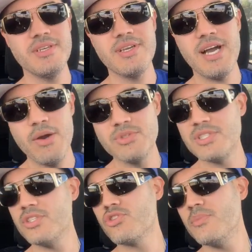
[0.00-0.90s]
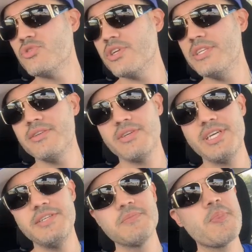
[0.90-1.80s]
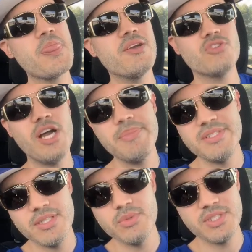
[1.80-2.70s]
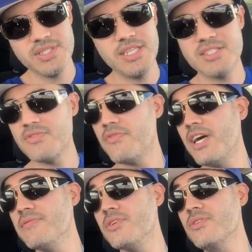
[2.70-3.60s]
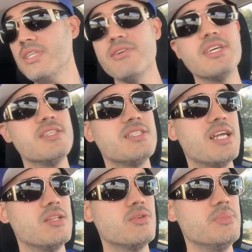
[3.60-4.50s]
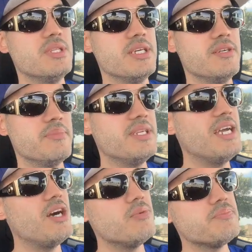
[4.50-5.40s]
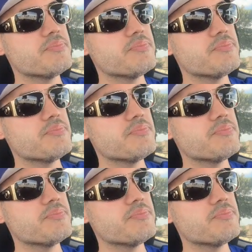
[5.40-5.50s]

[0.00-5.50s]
I was on the Trump train, okay? So I've been dealing with this nonsense for 5 years, and I'll get into that a little bit later. But now,